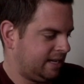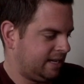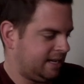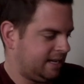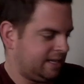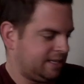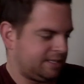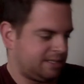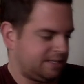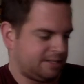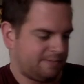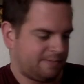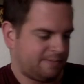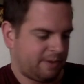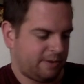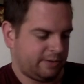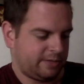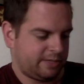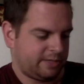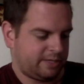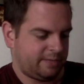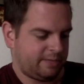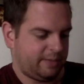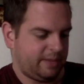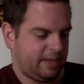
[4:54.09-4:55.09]
is
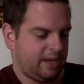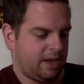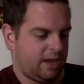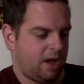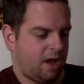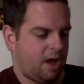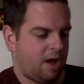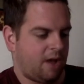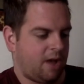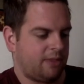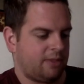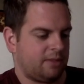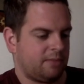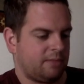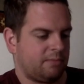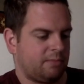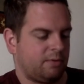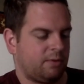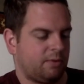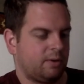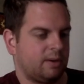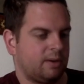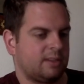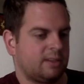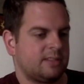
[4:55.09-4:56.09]
supposed to be on the
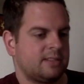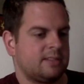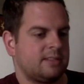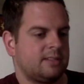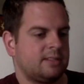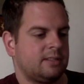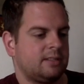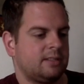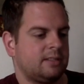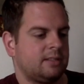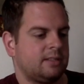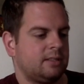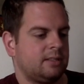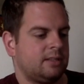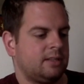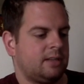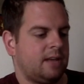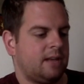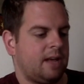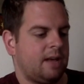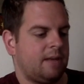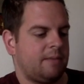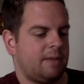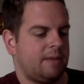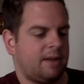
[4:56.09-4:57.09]
boards
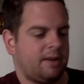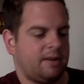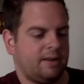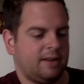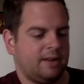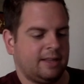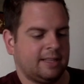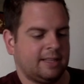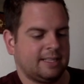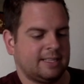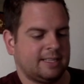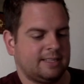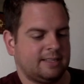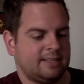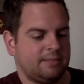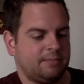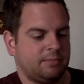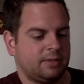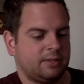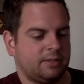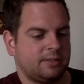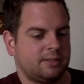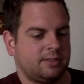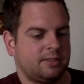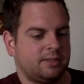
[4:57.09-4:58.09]
underneath the
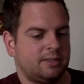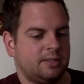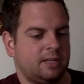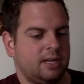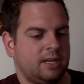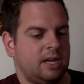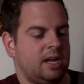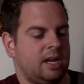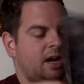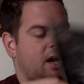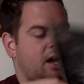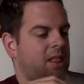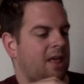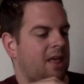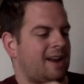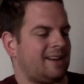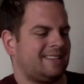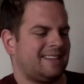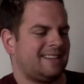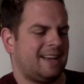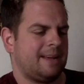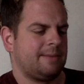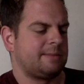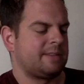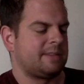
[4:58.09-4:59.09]
symbols. A lot
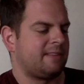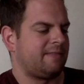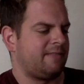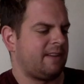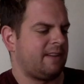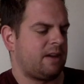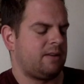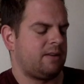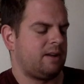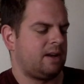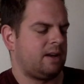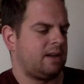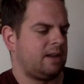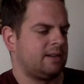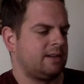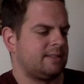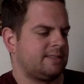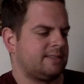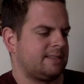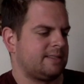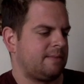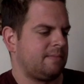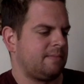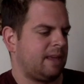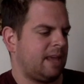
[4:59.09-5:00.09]
of times I found on
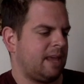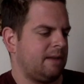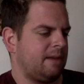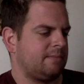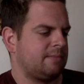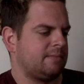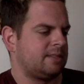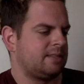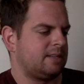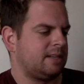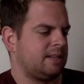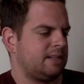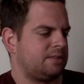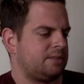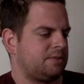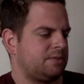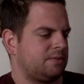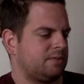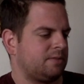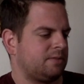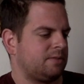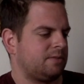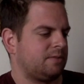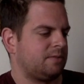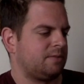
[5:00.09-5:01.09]
some games it's
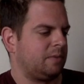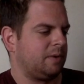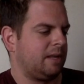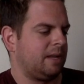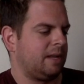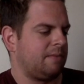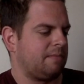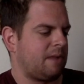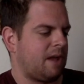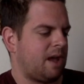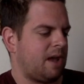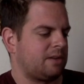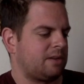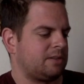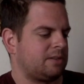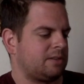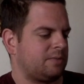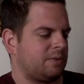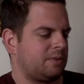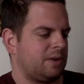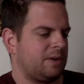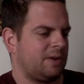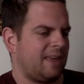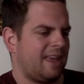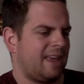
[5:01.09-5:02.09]
really obnoxious,
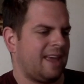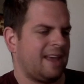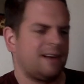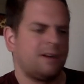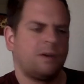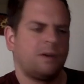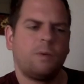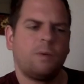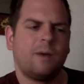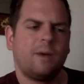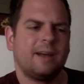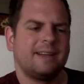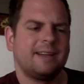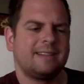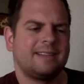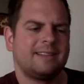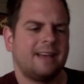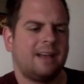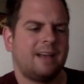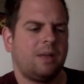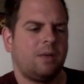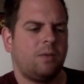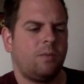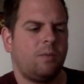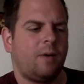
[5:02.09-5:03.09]
where you can't quite
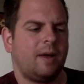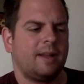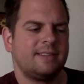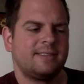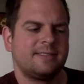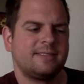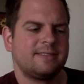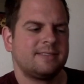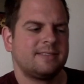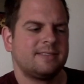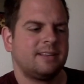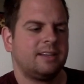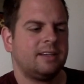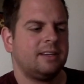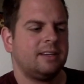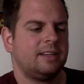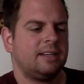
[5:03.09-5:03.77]
tell what's